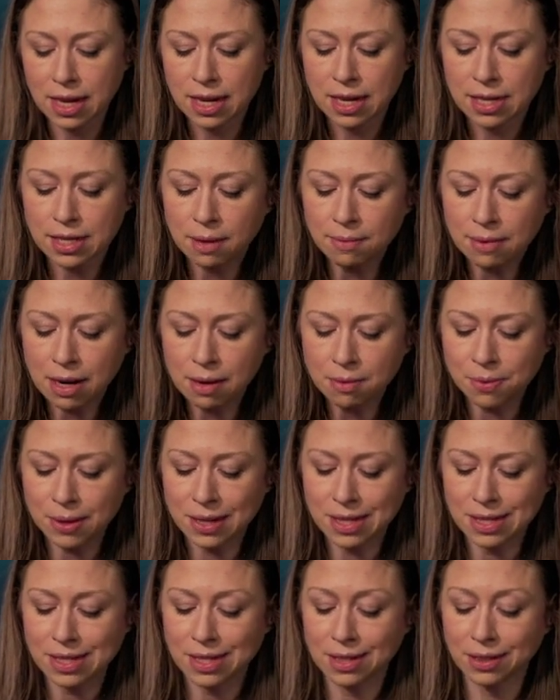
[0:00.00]
Sometimes we
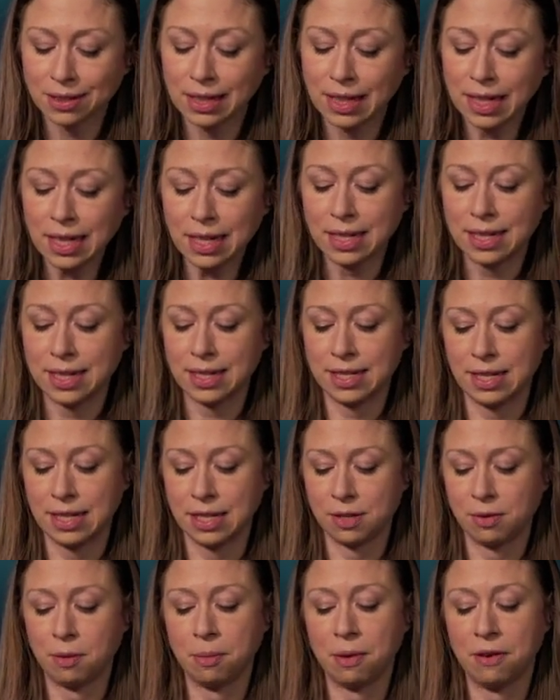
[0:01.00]
can still get a
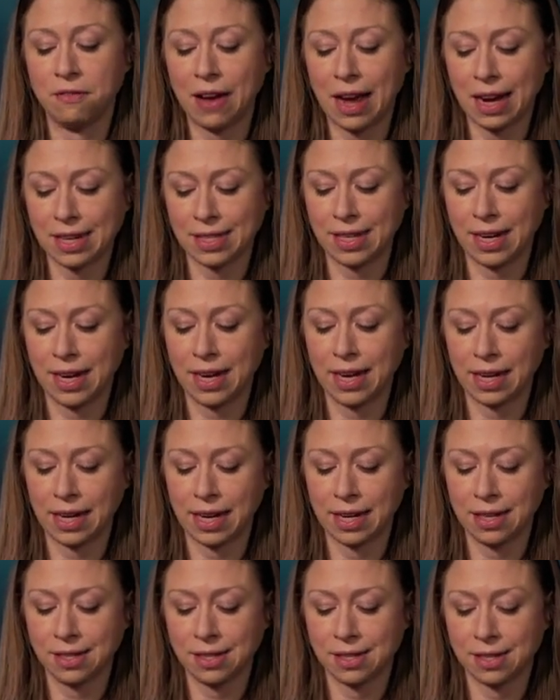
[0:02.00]
disease we've been vaccinated
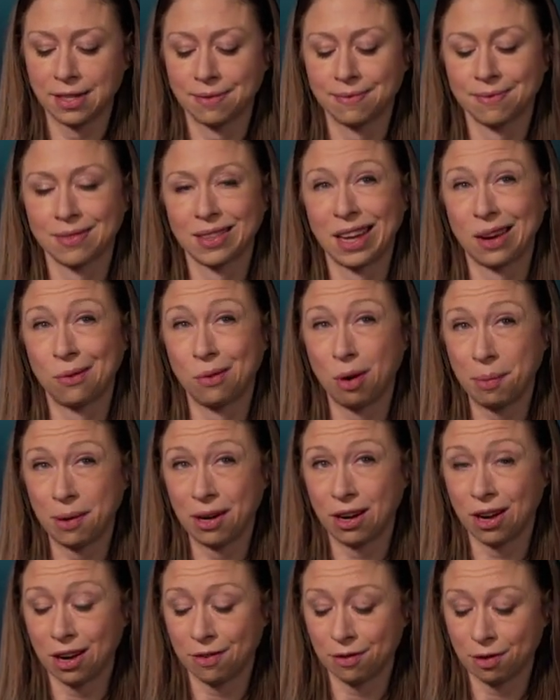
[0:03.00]
against, like whooping
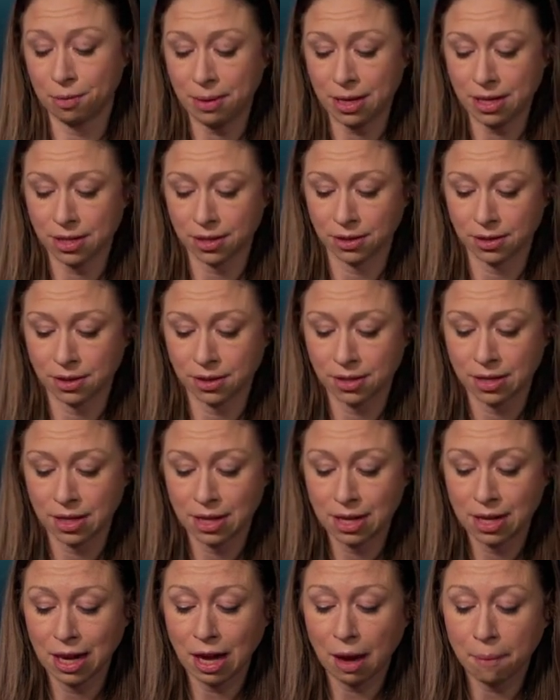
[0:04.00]
cough or measles,
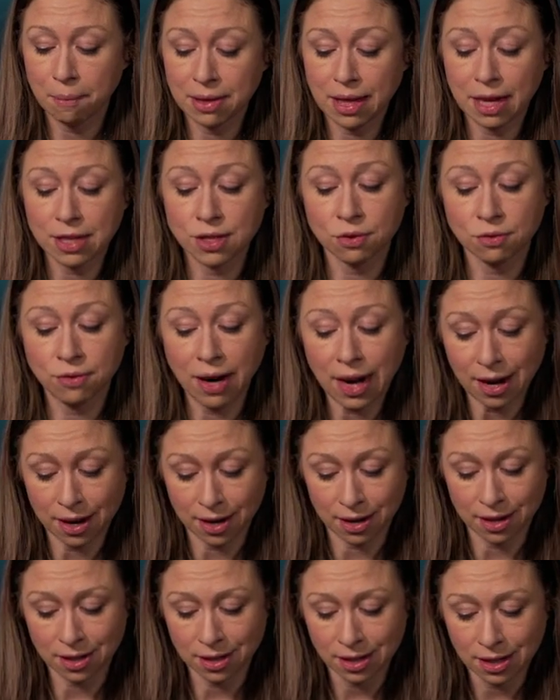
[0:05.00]
but that's
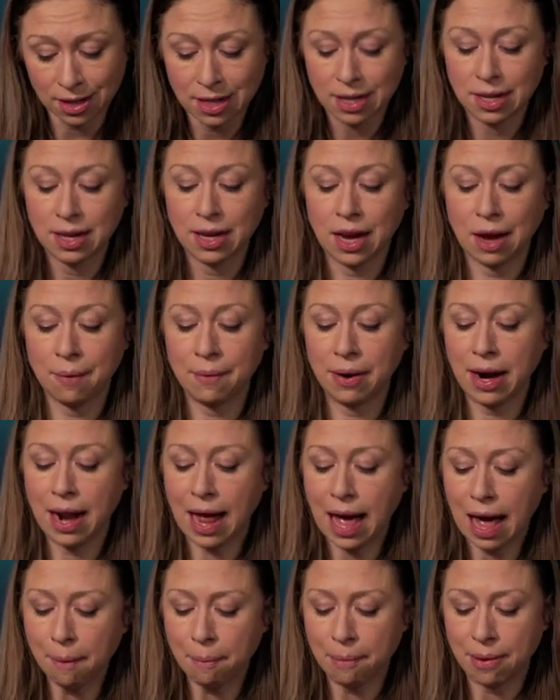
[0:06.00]
rare, and when it
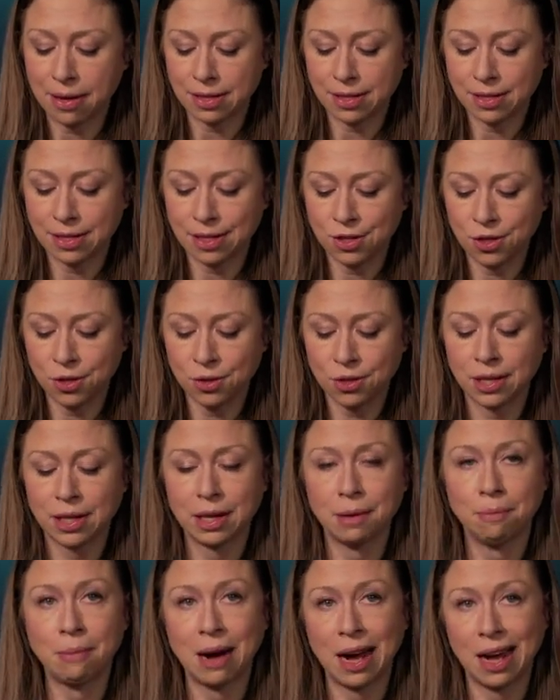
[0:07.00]
happens, it's usually
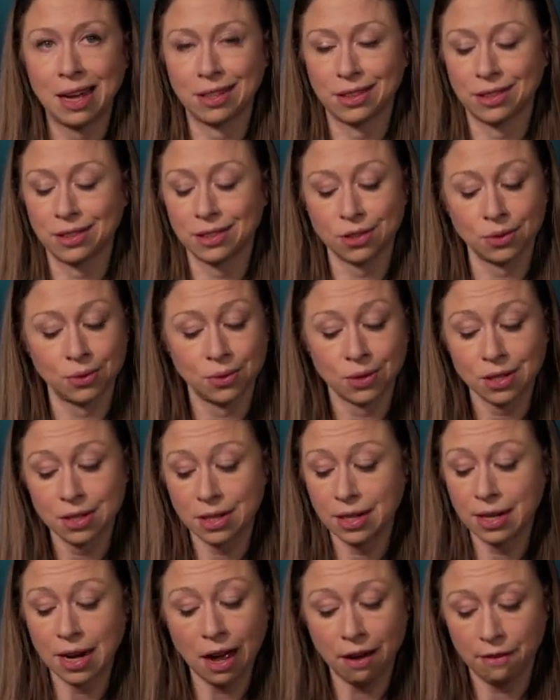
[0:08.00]
a mild or
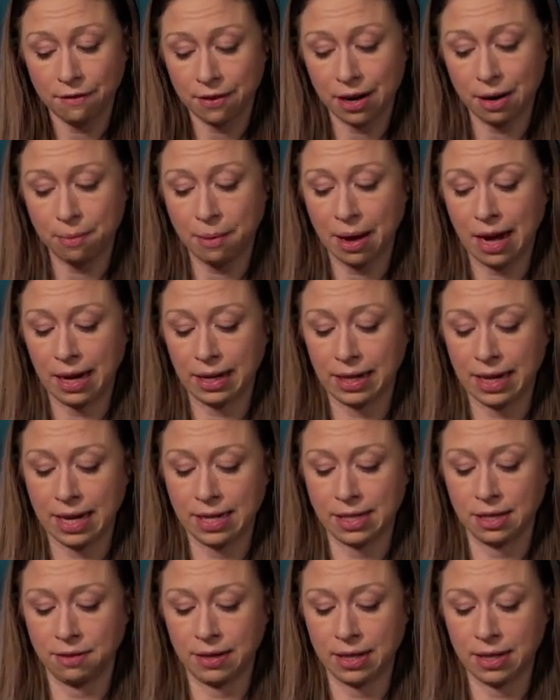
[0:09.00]
not very bad
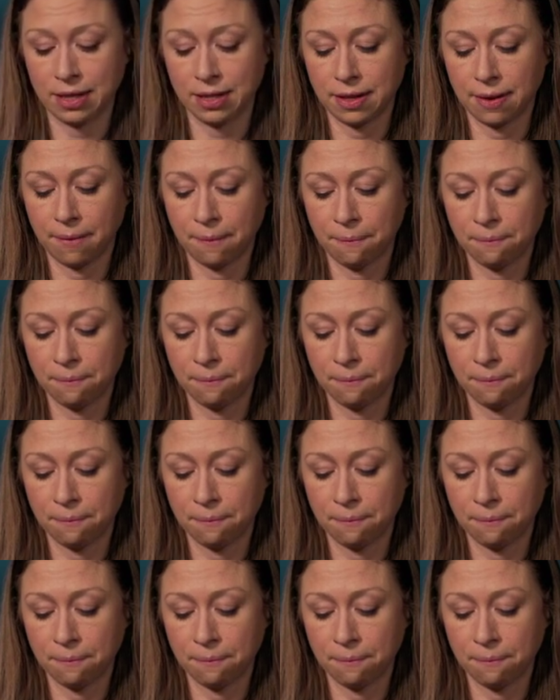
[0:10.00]
case of it.